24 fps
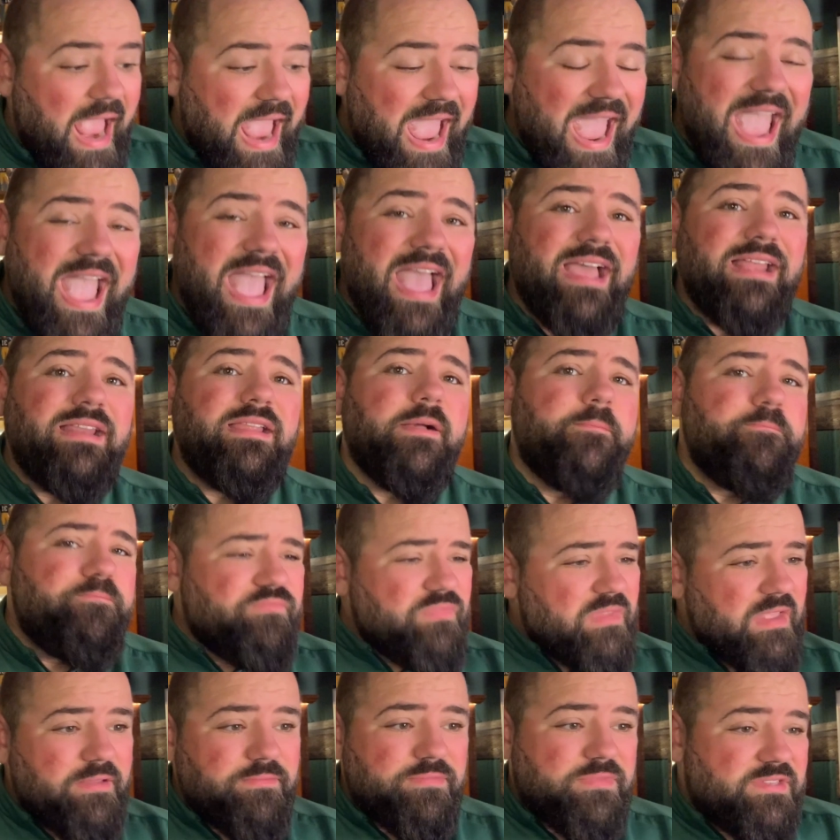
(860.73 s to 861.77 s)
And
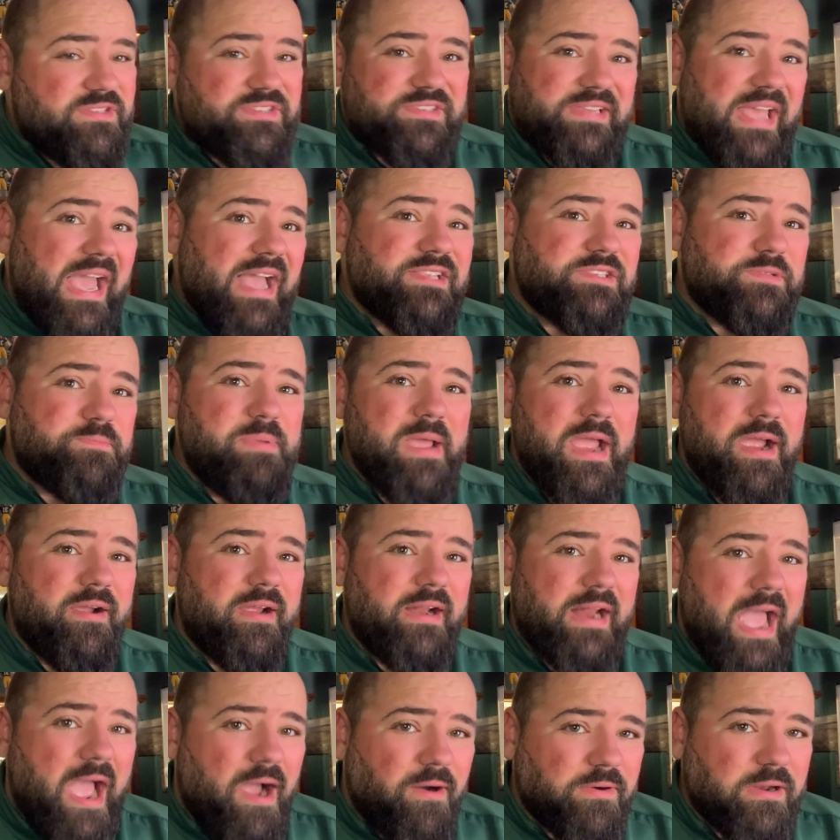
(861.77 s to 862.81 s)
the stats bear
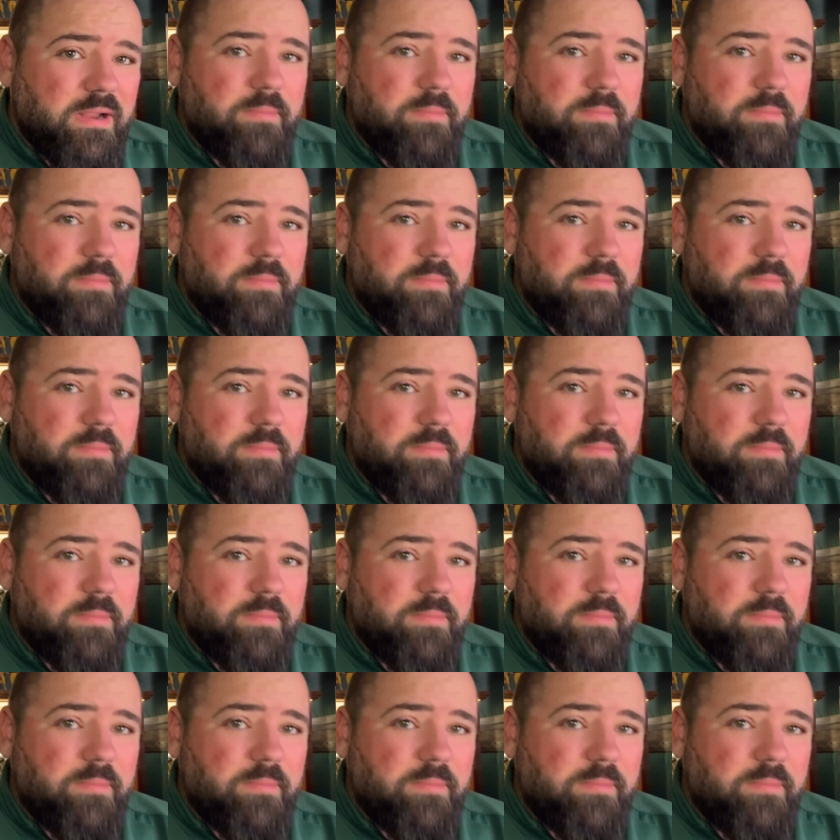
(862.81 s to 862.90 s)
it out.